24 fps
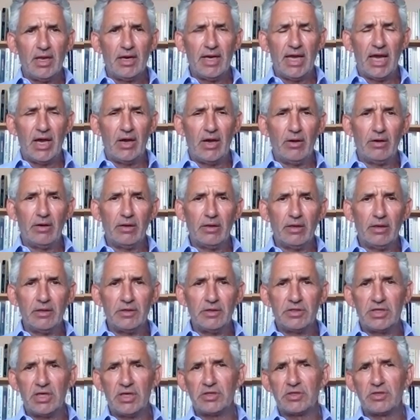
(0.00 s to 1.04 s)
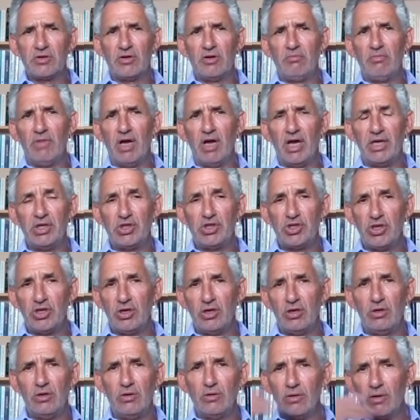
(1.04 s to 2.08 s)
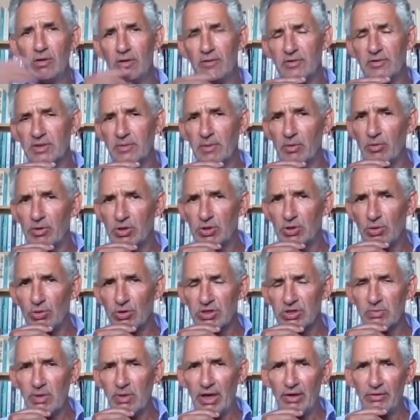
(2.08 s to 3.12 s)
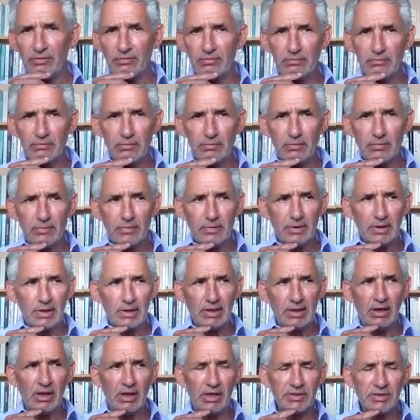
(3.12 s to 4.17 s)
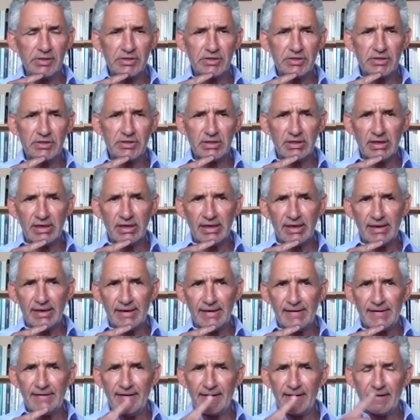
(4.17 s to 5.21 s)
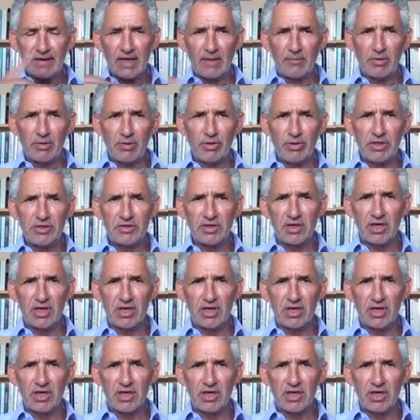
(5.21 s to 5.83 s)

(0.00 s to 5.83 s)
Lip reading: Now, just to remind you, something we talked about last a couple of weeks